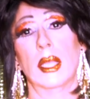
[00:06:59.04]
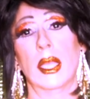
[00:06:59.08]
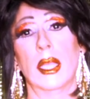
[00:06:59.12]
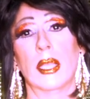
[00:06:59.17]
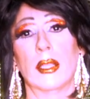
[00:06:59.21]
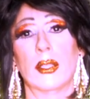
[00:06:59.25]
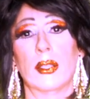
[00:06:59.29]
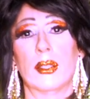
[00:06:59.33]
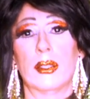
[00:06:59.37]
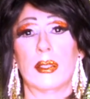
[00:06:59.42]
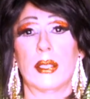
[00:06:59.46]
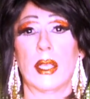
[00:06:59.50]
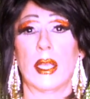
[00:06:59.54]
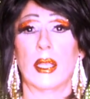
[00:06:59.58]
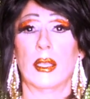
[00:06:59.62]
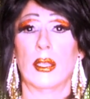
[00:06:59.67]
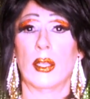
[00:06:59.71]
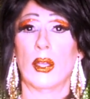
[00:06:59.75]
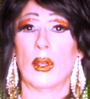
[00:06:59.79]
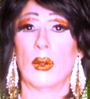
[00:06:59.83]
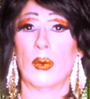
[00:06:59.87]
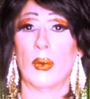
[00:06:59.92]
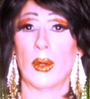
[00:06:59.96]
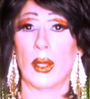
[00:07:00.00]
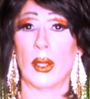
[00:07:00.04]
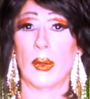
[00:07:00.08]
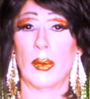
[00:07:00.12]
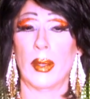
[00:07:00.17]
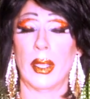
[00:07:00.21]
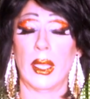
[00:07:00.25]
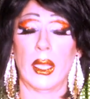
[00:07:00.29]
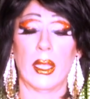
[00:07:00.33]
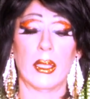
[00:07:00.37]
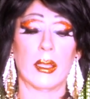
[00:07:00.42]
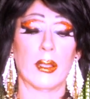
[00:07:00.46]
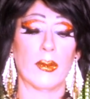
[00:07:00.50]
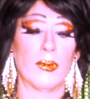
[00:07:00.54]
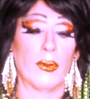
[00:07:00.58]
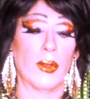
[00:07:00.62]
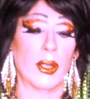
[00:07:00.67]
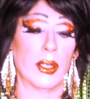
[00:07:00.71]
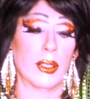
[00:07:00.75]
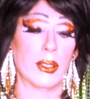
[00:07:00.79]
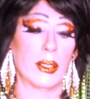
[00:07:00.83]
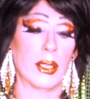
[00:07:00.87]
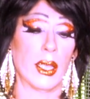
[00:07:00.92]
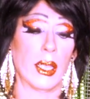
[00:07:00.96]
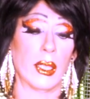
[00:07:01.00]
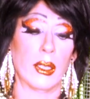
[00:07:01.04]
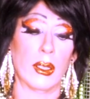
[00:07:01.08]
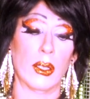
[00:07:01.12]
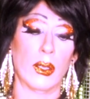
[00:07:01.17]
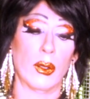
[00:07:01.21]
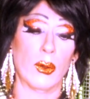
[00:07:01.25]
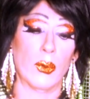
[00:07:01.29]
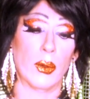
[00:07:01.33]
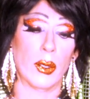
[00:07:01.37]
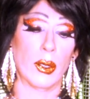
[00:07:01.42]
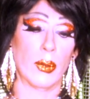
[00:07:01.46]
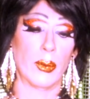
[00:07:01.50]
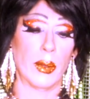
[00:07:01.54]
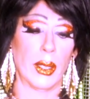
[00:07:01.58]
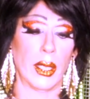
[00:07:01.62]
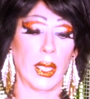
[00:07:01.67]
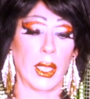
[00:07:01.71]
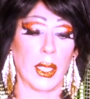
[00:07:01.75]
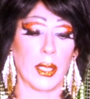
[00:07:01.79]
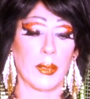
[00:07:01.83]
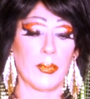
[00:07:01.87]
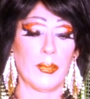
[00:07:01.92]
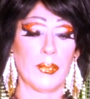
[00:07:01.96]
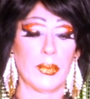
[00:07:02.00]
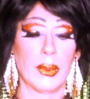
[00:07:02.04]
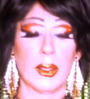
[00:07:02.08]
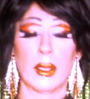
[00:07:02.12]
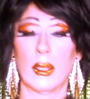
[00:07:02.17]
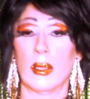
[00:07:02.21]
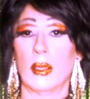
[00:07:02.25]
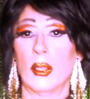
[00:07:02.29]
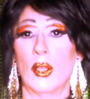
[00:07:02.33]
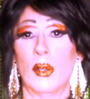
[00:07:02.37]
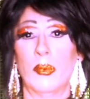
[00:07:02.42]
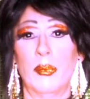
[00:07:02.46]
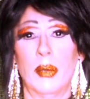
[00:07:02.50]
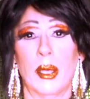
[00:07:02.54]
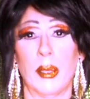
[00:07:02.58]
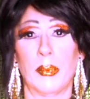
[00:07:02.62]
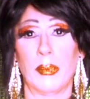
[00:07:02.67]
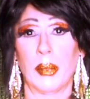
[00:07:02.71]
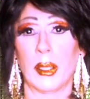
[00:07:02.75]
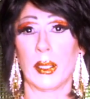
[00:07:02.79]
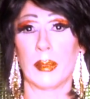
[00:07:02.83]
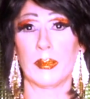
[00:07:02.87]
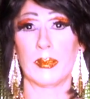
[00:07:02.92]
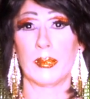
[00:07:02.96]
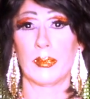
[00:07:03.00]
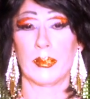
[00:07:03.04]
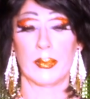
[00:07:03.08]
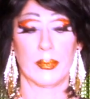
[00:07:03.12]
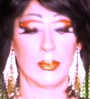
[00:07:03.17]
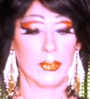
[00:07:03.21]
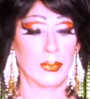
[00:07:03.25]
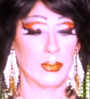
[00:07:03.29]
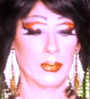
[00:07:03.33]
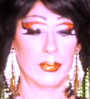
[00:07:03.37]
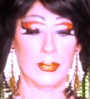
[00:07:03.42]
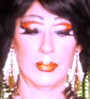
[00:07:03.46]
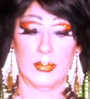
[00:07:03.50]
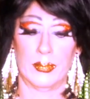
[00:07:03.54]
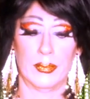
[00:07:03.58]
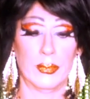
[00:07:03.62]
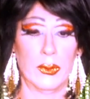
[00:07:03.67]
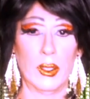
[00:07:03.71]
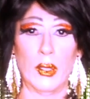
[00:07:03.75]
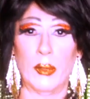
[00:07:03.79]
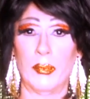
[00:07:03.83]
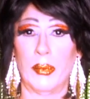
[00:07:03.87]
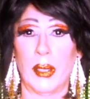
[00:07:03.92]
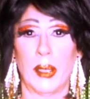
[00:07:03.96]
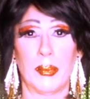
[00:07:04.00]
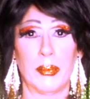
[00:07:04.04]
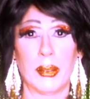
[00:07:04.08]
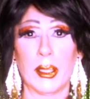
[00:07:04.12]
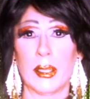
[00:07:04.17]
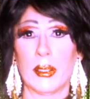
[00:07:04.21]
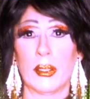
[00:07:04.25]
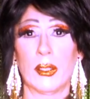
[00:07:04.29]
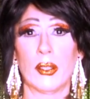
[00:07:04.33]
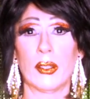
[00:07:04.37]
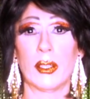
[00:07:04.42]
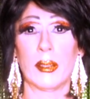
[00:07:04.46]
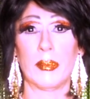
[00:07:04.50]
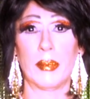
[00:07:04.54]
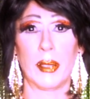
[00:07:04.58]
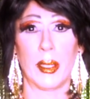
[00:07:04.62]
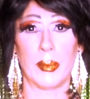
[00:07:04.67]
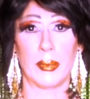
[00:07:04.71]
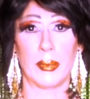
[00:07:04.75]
The English say, no, we're winning. The French say, no, we're winning. No puppet. No puppet. You're the